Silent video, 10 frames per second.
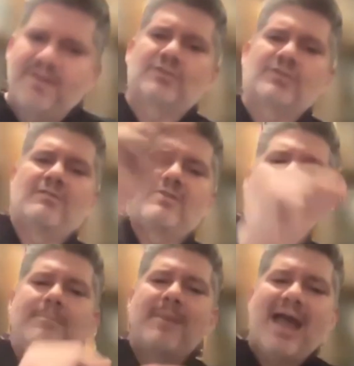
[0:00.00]
filtering
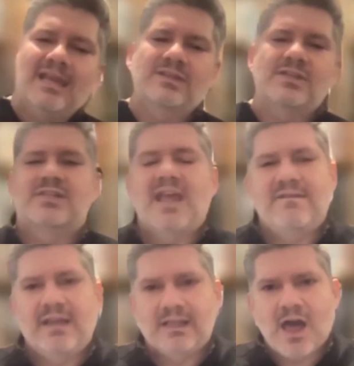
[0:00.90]
right back into
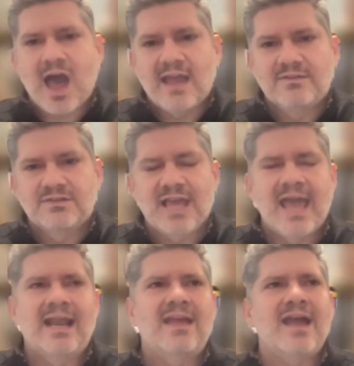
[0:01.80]
saving lives.
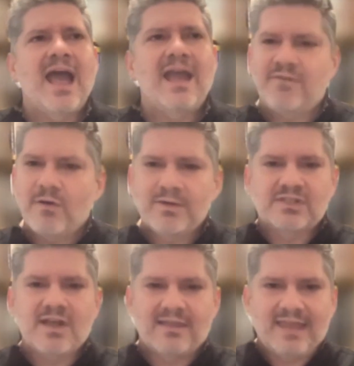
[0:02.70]
And I have
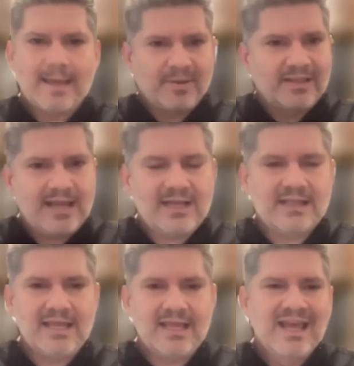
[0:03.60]
always thought that
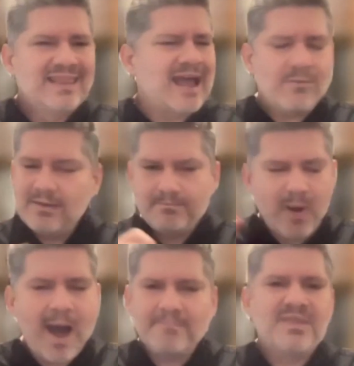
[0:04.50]
politically, that would
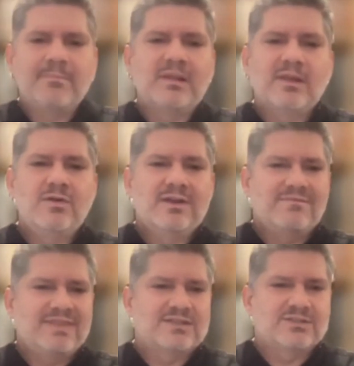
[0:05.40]
pop the balloon
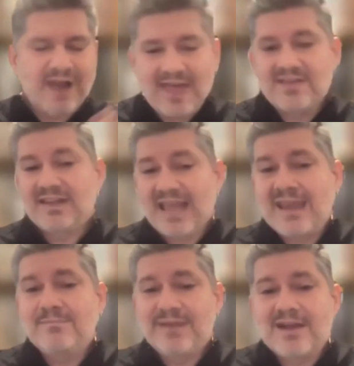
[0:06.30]
of this rather
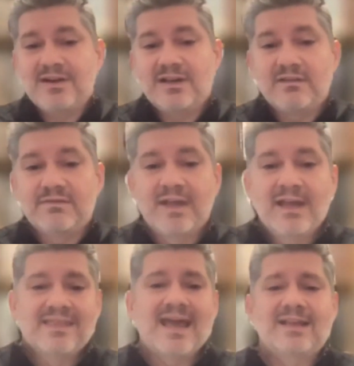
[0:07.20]
lame narrative
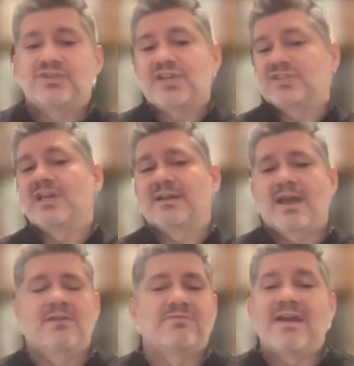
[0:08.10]
that it's just
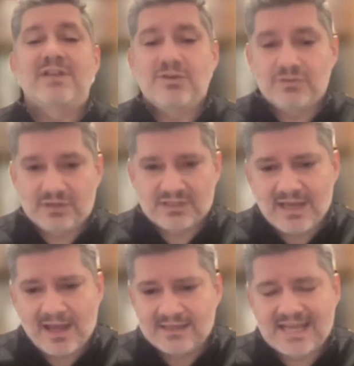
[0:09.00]
a revenue
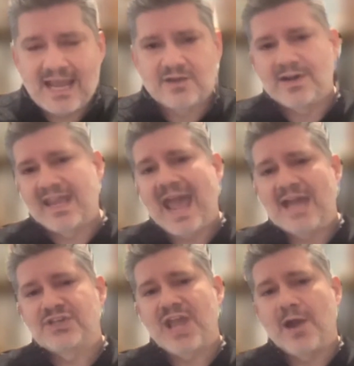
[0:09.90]
taker, a
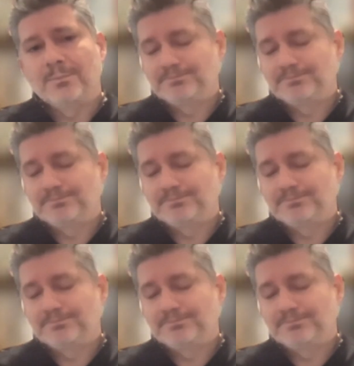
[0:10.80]
cash cow.